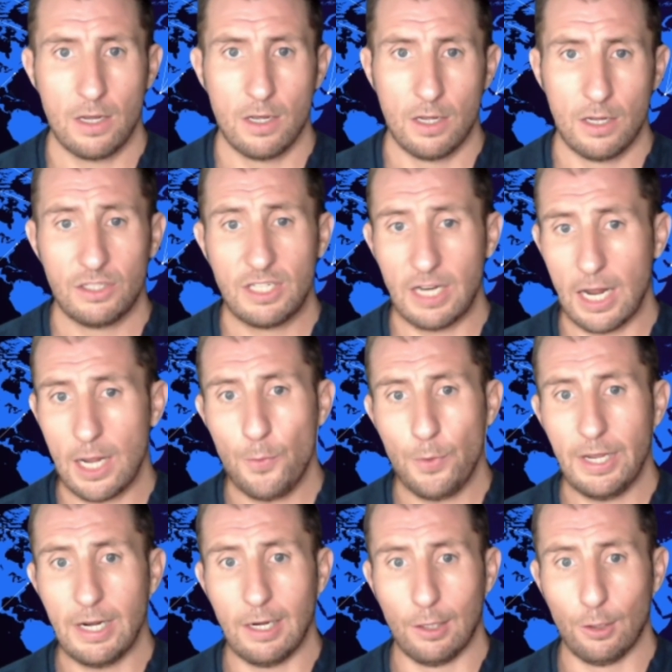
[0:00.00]
Today we're
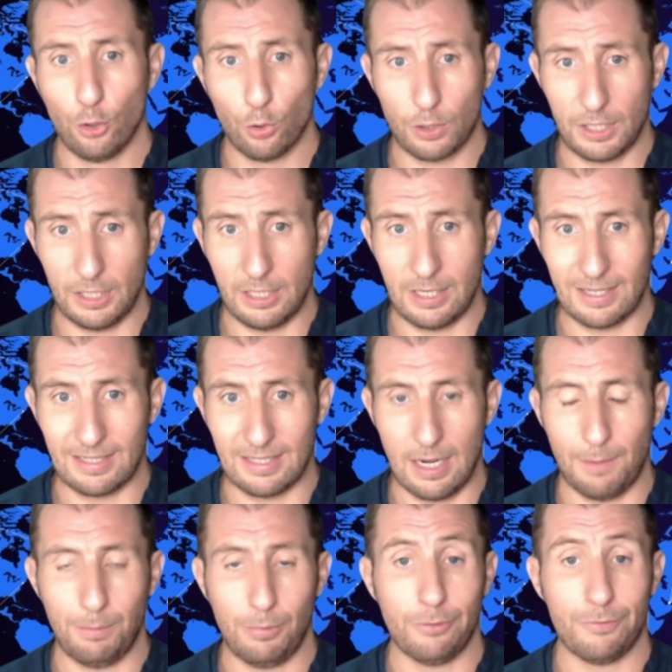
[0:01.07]
going to look at an
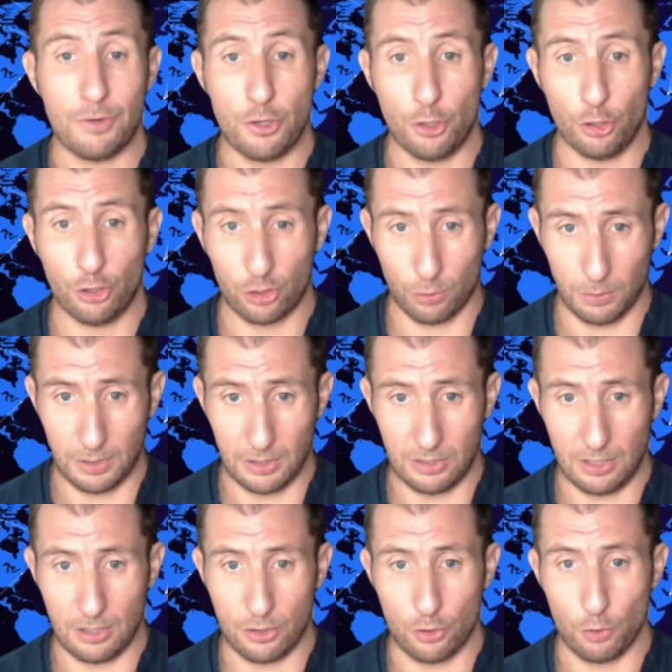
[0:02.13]
example of nurseries
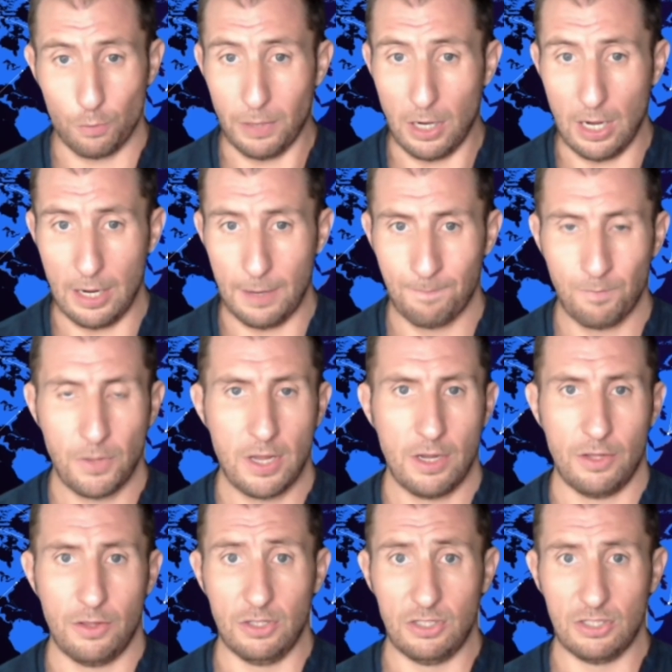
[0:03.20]
in Dubai.
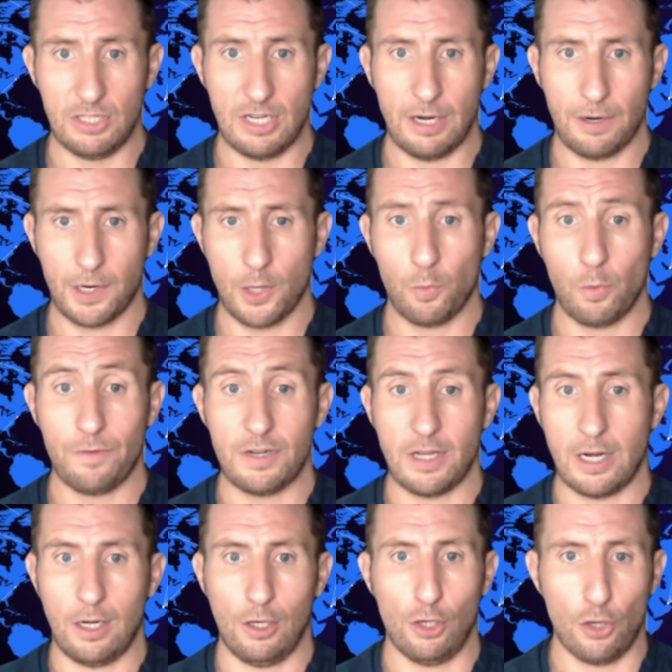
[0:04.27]
This is an area we've done
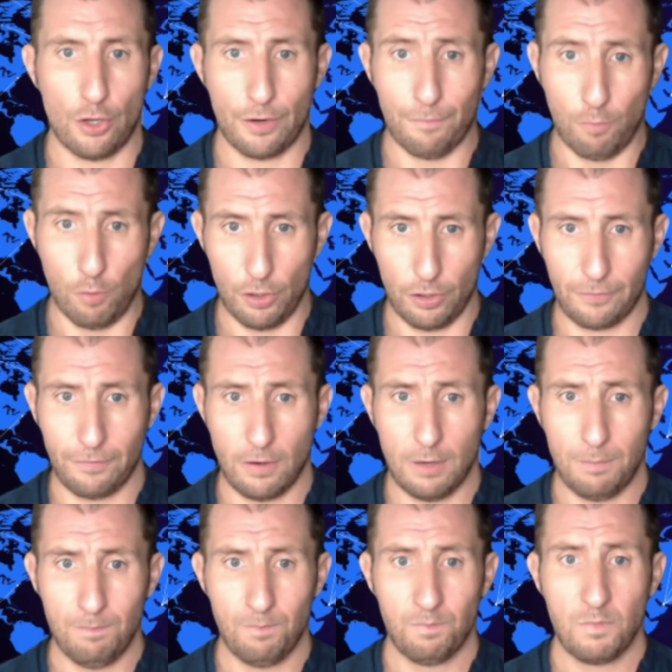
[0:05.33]
a lot of work from.
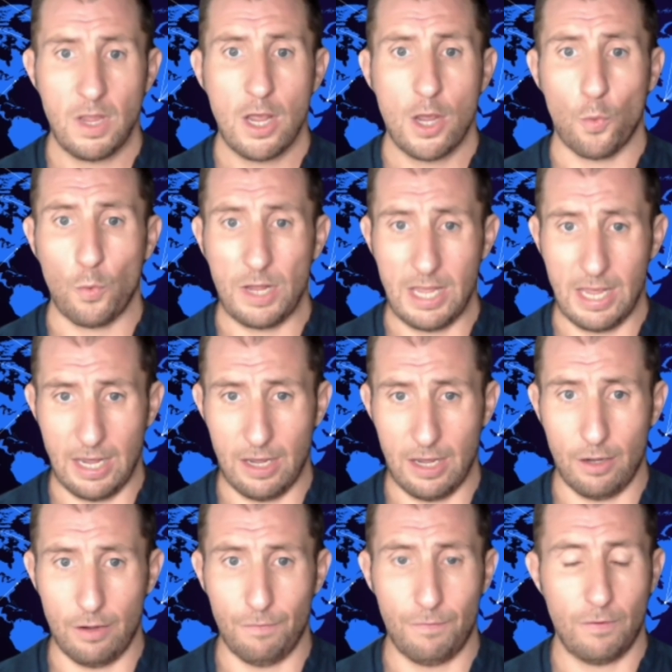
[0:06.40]
We
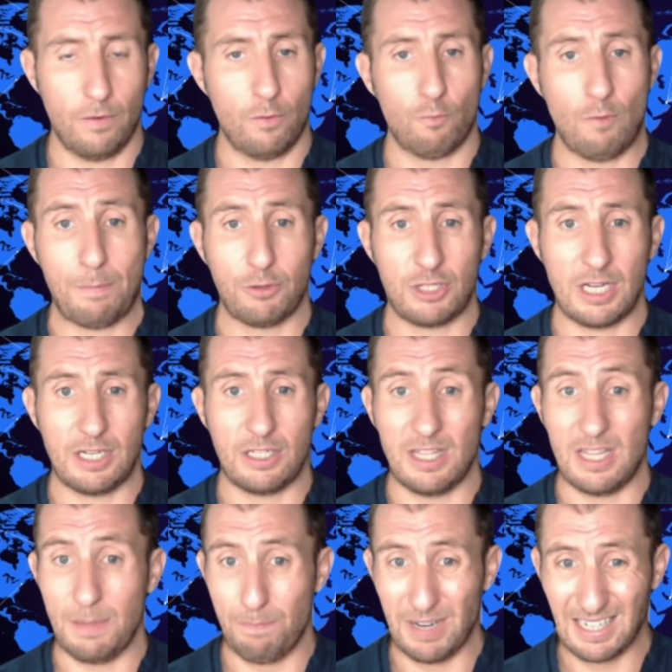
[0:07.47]
have represented the
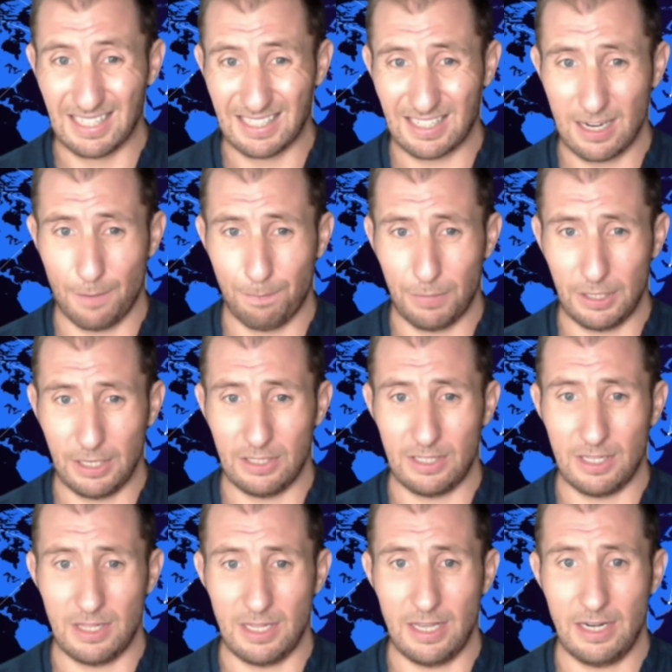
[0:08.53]
biggest companies in
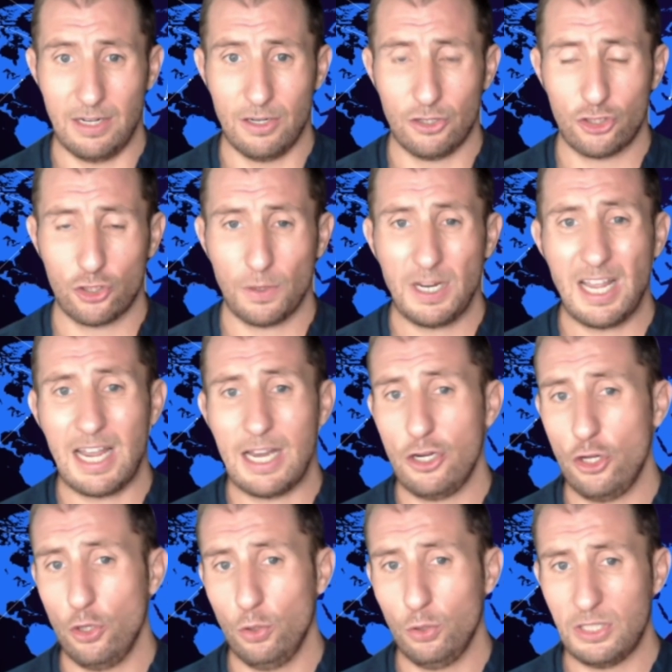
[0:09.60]
that industry and
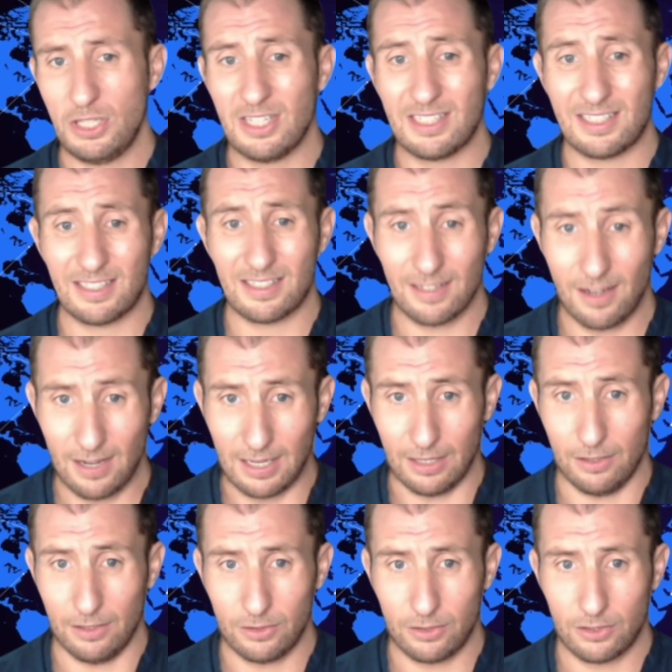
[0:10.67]
used the
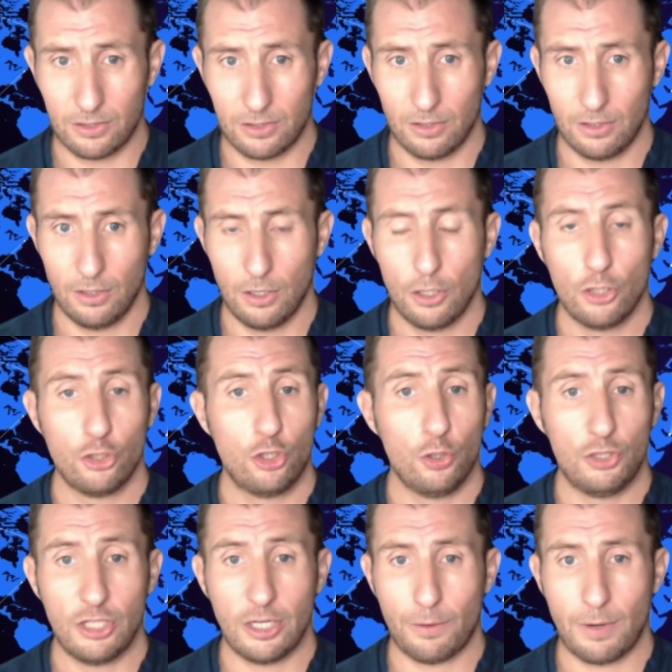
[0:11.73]
science to
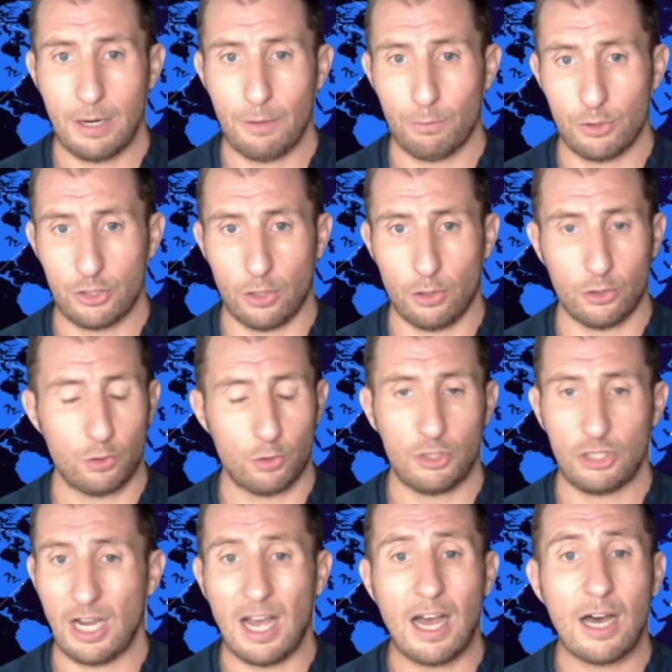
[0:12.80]
generate results which
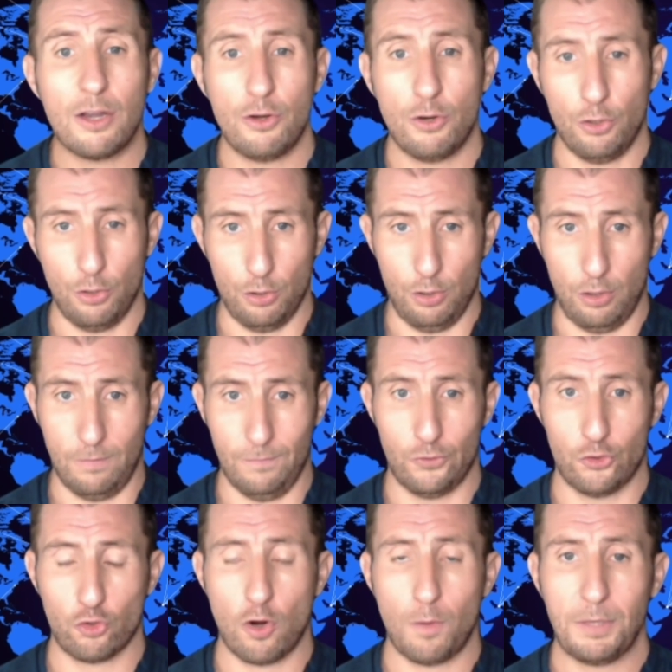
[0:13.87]
are unheard of,
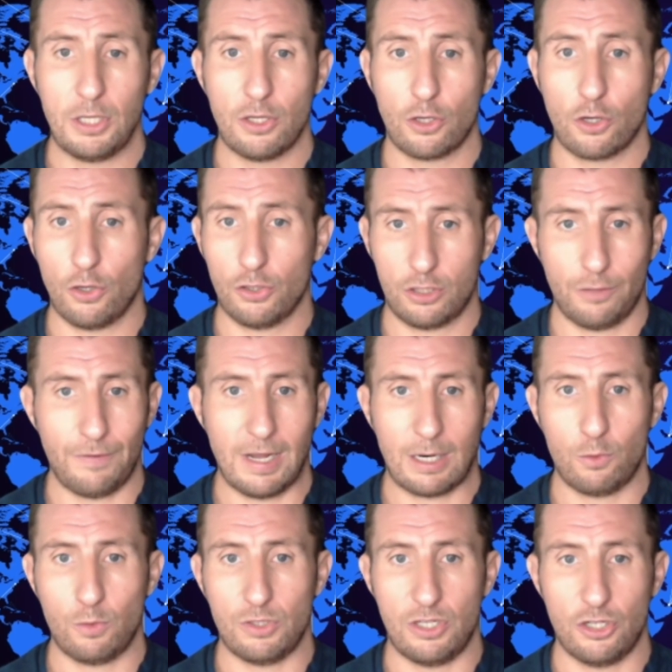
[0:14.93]
dropping the cost of
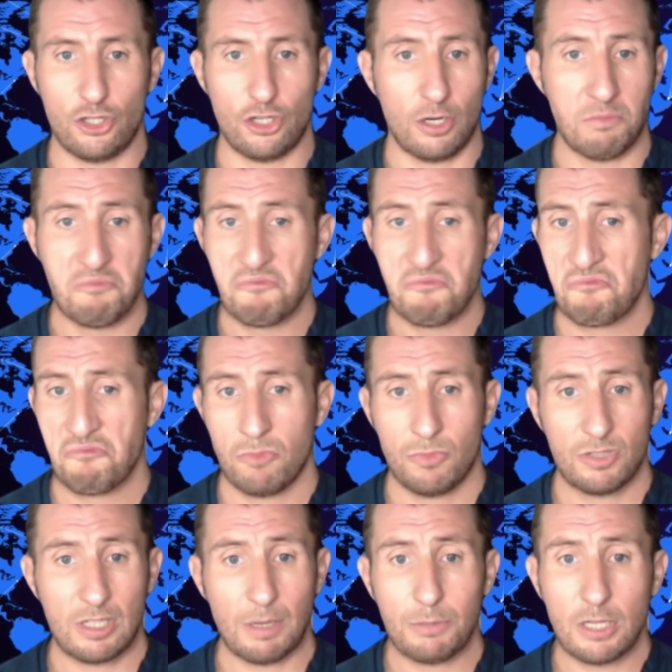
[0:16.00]
acquisition
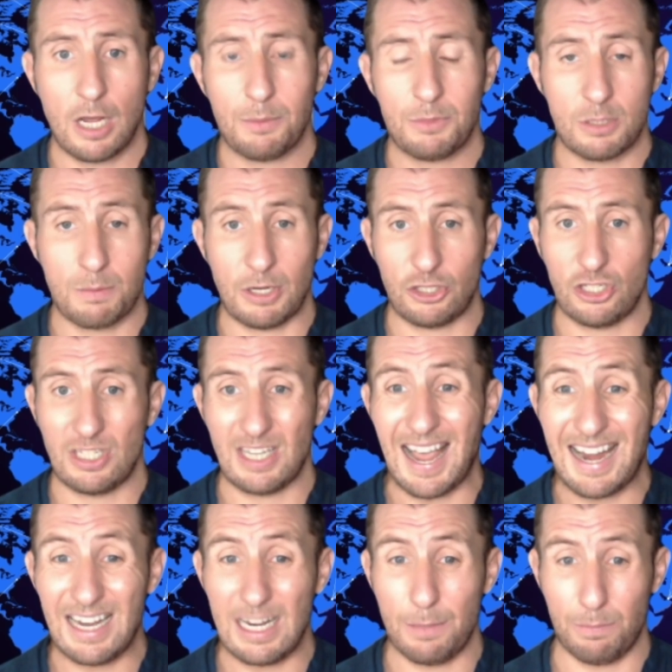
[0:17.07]
sometimes as much as
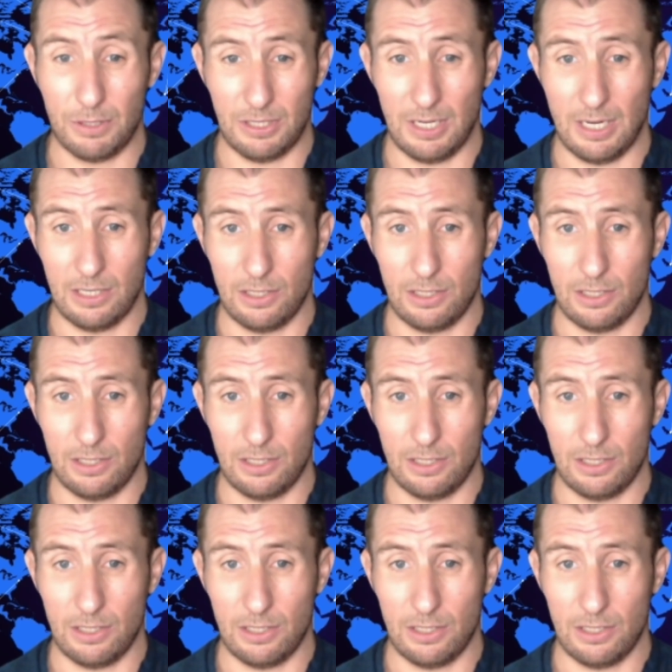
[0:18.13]
80%.